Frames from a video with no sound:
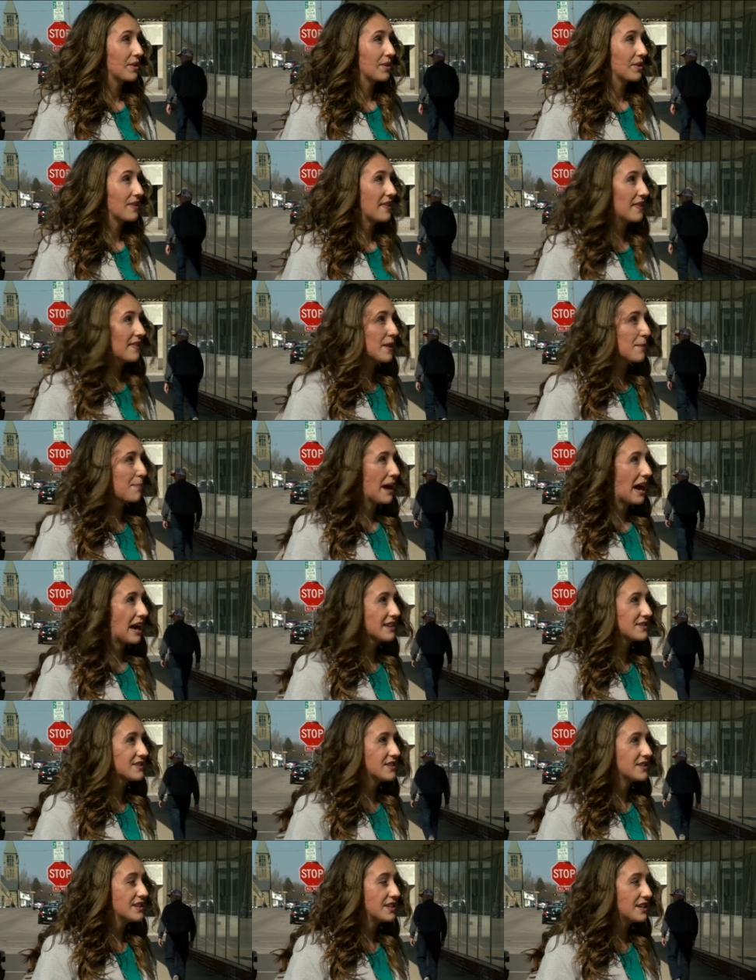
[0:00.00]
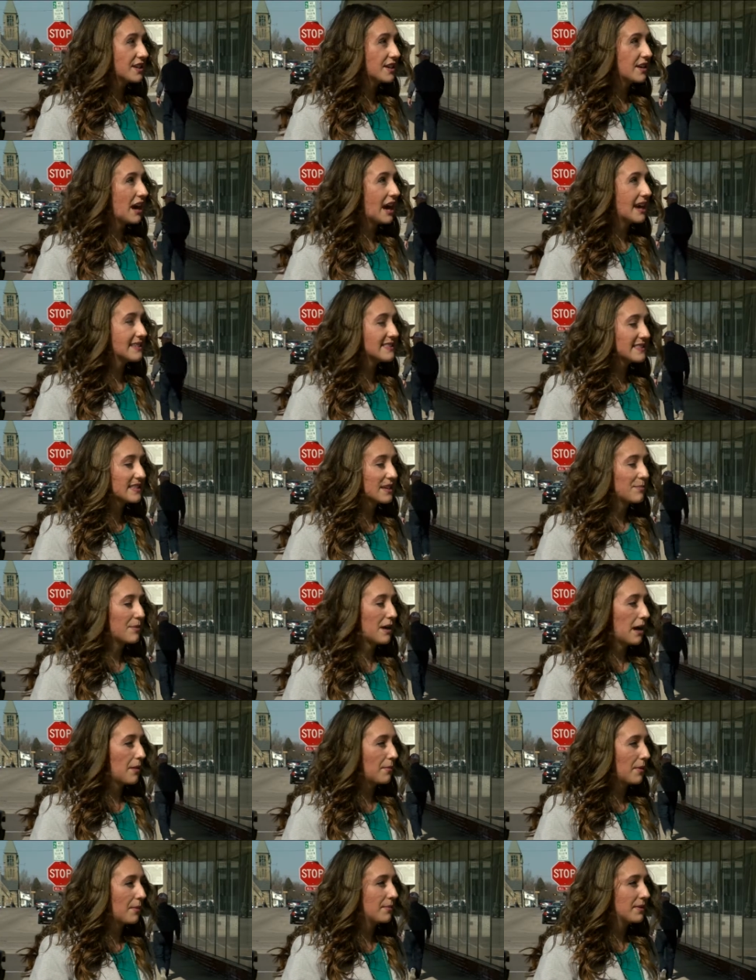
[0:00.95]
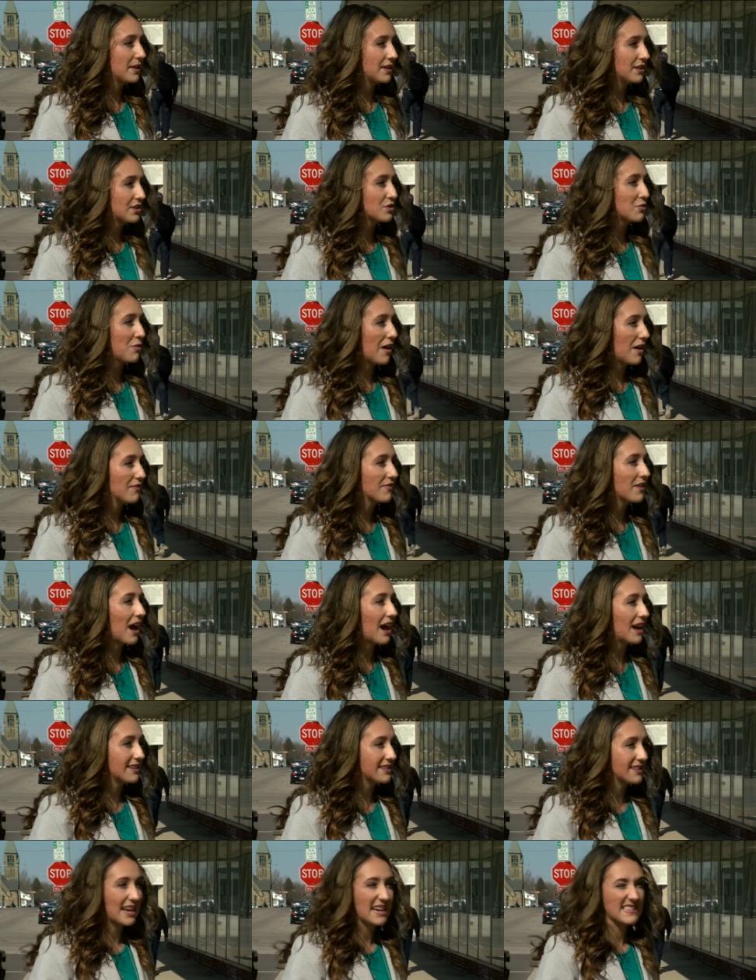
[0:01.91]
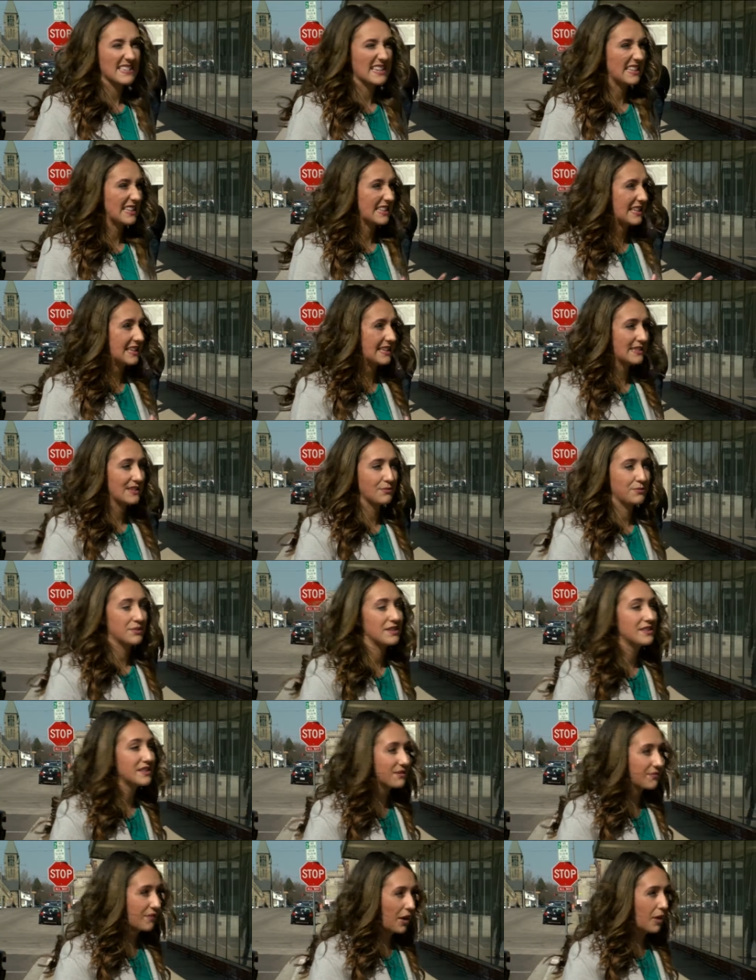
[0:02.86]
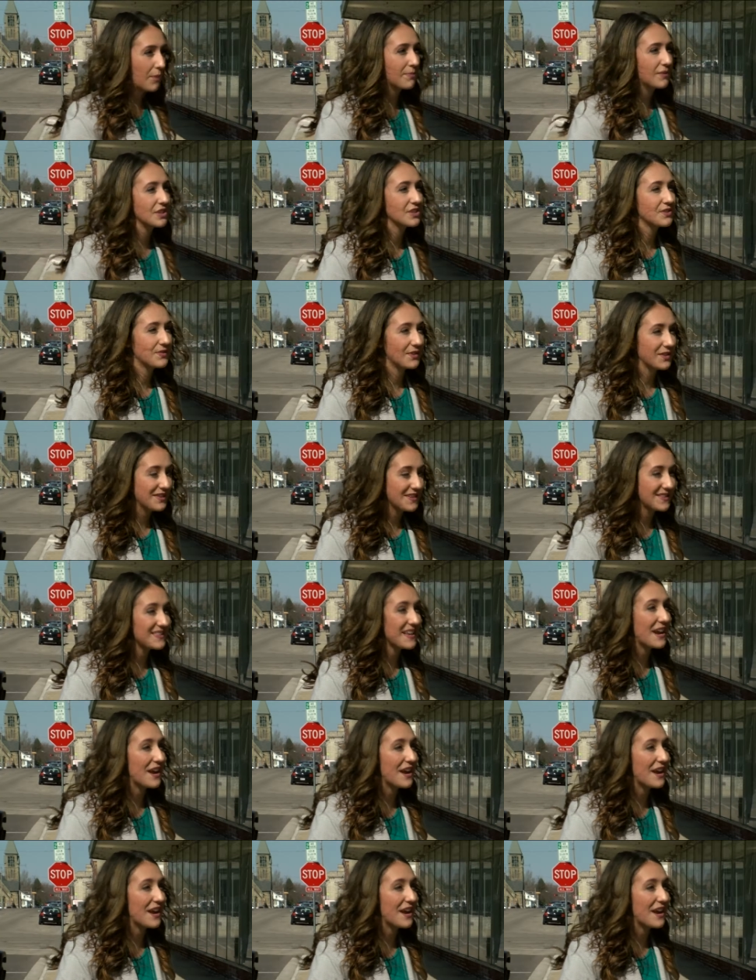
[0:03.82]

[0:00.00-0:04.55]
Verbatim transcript: Within the past year, I'd say probably 12 contacts at least with developers for this